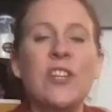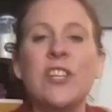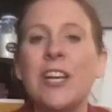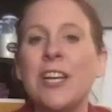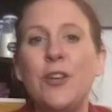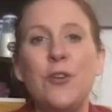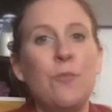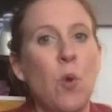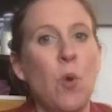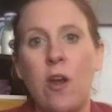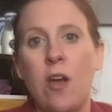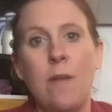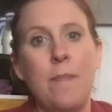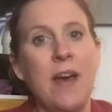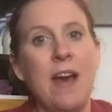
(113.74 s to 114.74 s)
I knew more
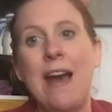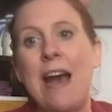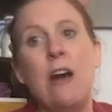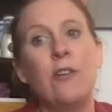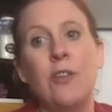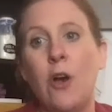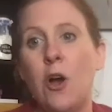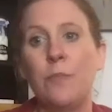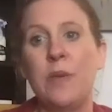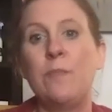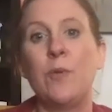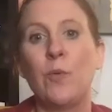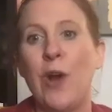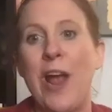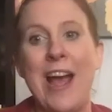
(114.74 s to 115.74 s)
about how long
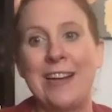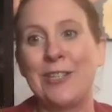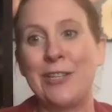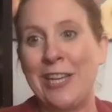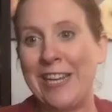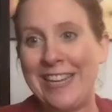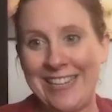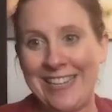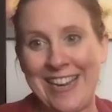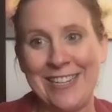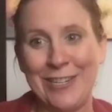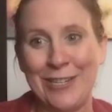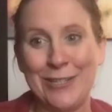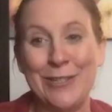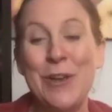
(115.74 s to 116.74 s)
people were actually
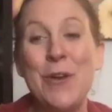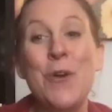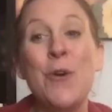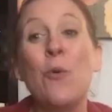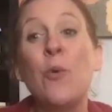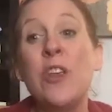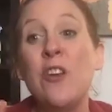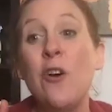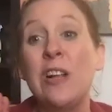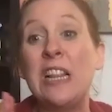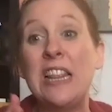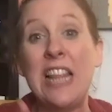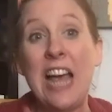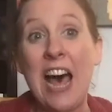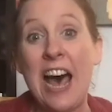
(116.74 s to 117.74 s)
contagious. We know a
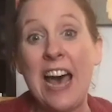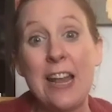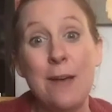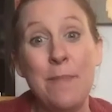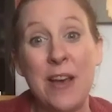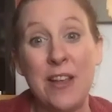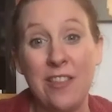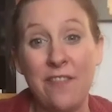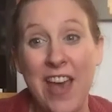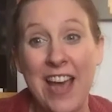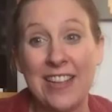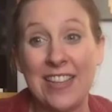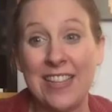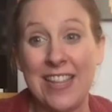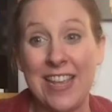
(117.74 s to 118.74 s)
lot about the
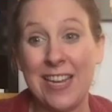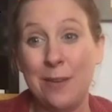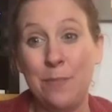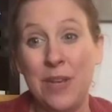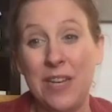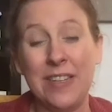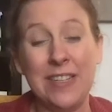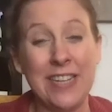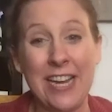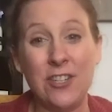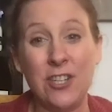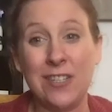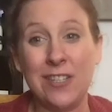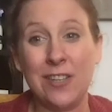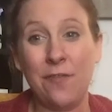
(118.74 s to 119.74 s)
fact that they can be
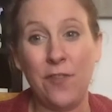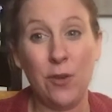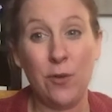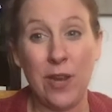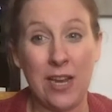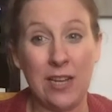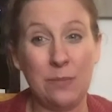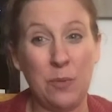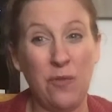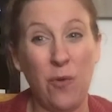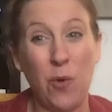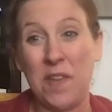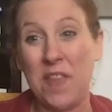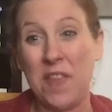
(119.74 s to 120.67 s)
contagious a few days before they